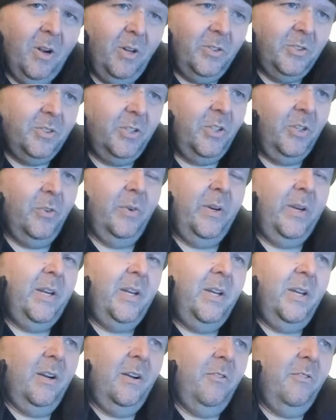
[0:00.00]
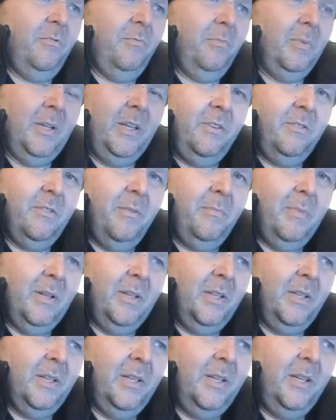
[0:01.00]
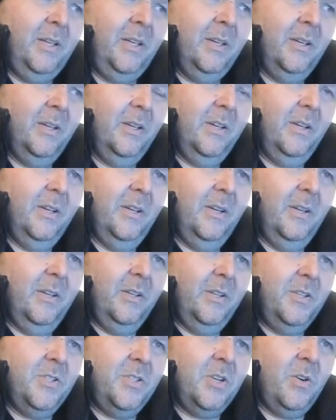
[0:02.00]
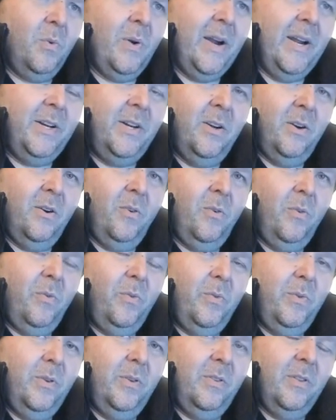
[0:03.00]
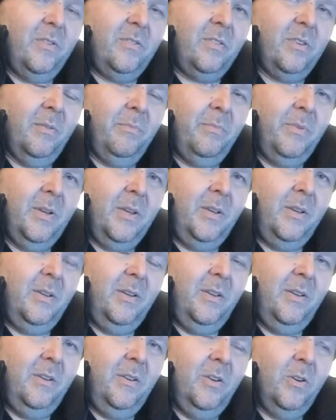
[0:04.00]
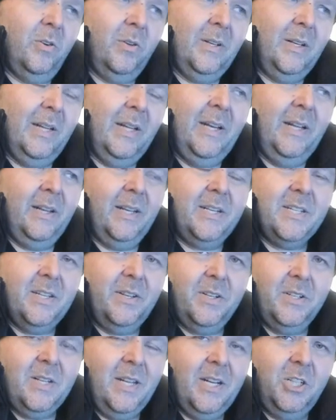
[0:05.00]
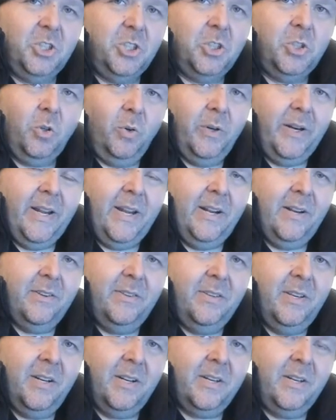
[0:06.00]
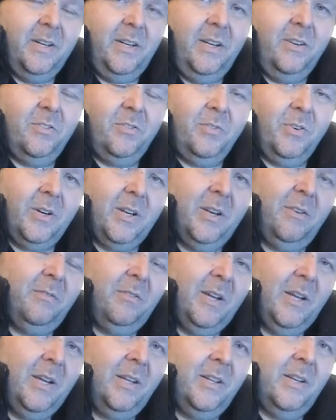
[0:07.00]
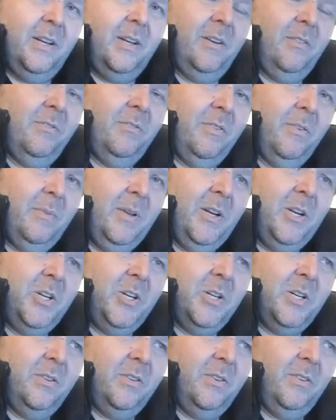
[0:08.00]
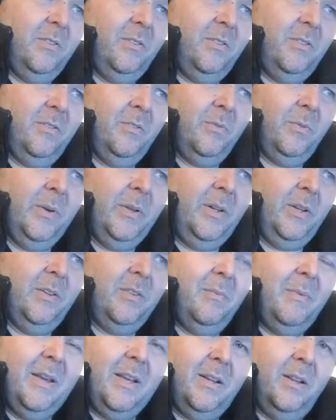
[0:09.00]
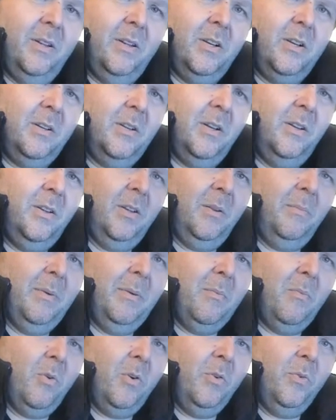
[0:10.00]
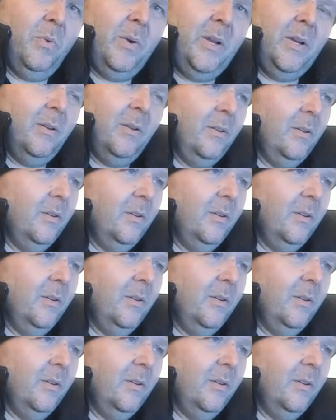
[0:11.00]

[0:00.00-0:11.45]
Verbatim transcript: degree of believability so I know that something, you know, and like I said, there's a lot of shorthand techniques for conveying that information. It's, it's real to make it look a little bit more real.